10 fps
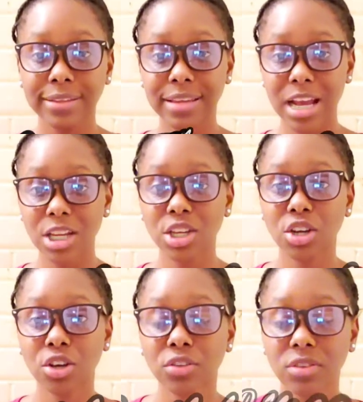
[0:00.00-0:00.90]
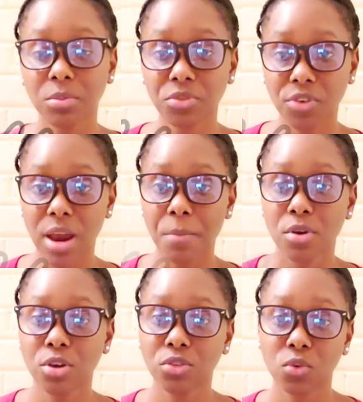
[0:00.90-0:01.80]
tell your
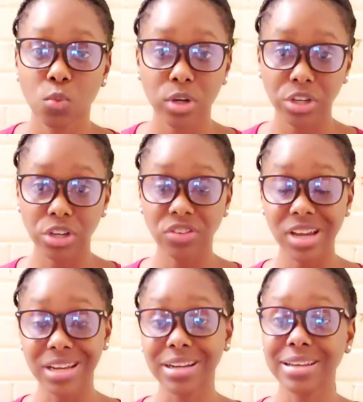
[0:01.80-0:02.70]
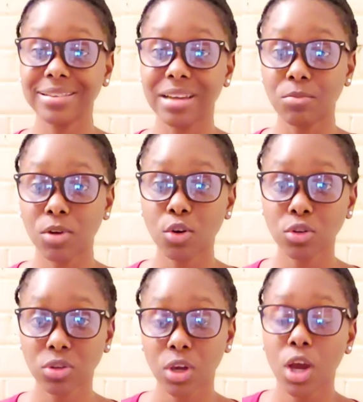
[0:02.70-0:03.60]
subscribers what your channel is
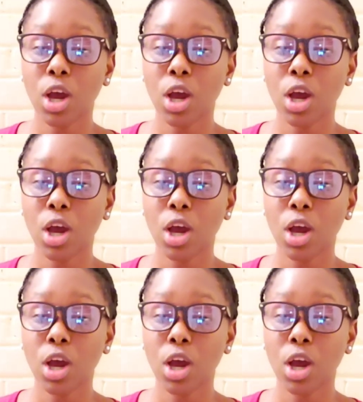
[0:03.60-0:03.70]
about,